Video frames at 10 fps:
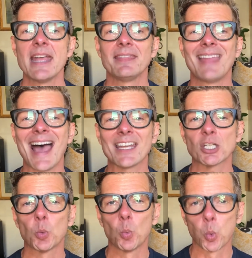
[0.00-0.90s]
that
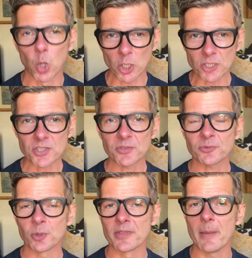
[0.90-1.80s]
works
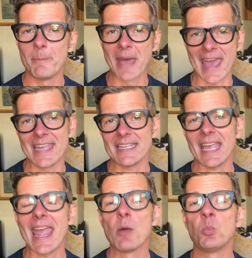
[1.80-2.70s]
for the bank,
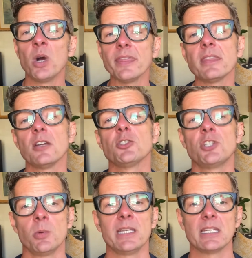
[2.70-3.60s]
and what they're
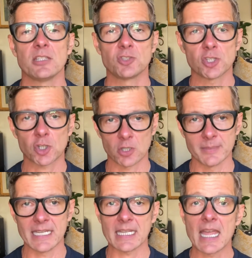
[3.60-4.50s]
doing is
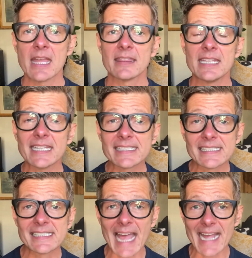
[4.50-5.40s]
determining the
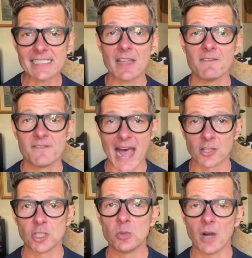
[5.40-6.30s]
exact
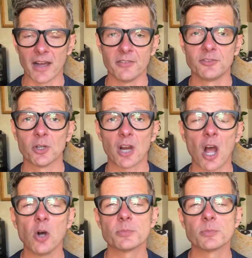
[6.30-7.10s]
value of your home.